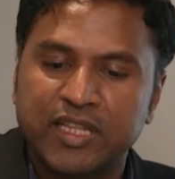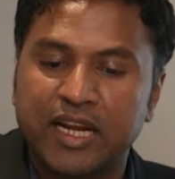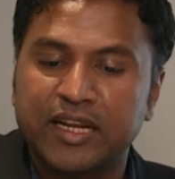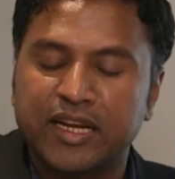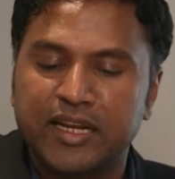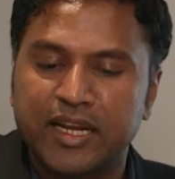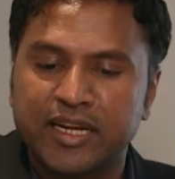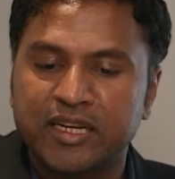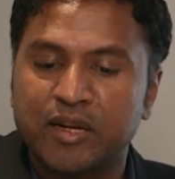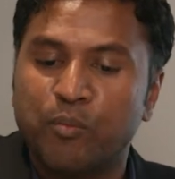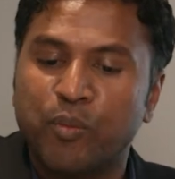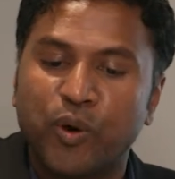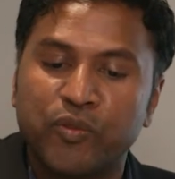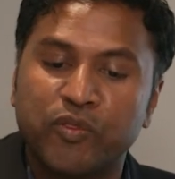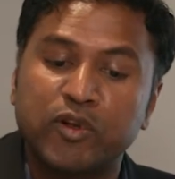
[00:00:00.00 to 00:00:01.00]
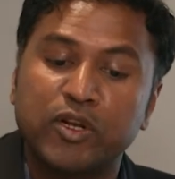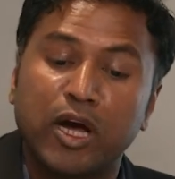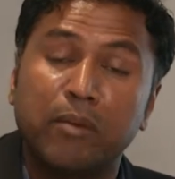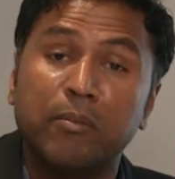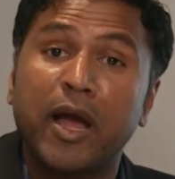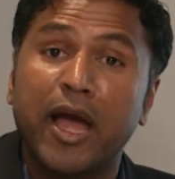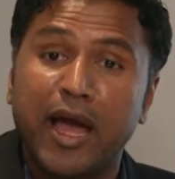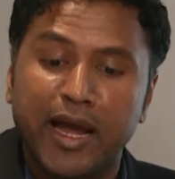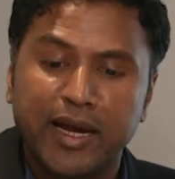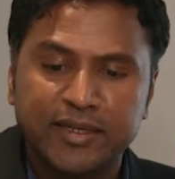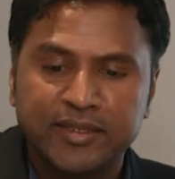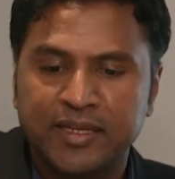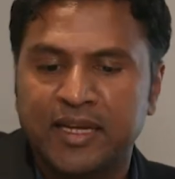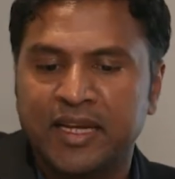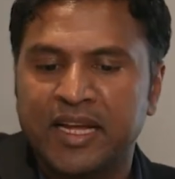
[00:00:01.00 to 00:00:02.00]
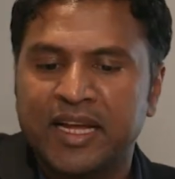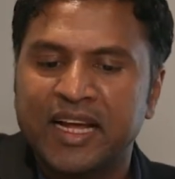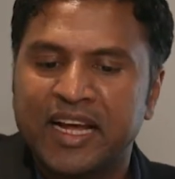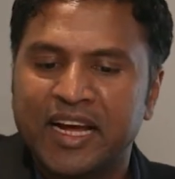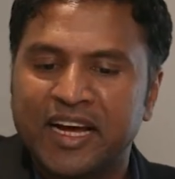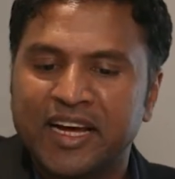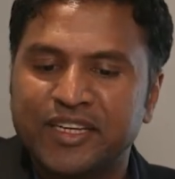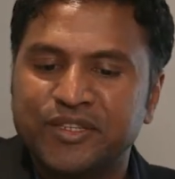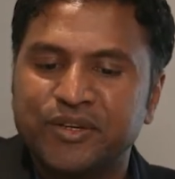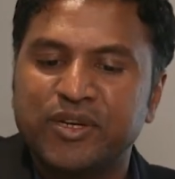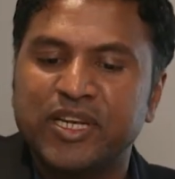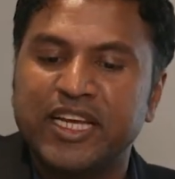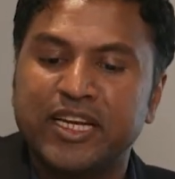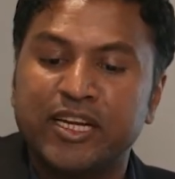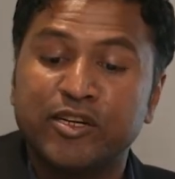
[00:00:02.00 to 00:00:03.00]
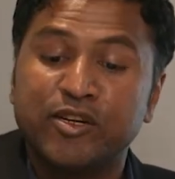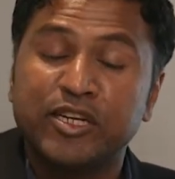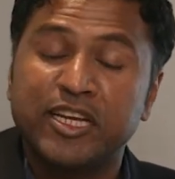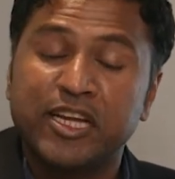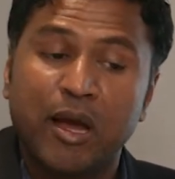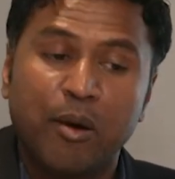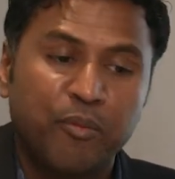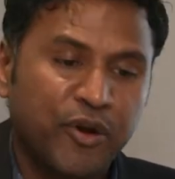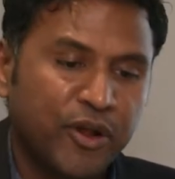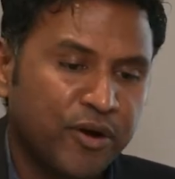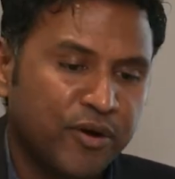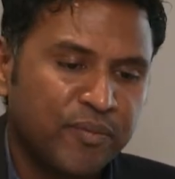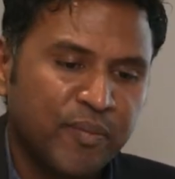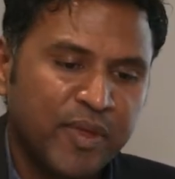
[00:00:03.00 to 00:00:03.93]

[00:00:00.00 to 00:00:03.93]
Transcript: that connect both Tom Hanks uh, to Leonardo DiCaprio.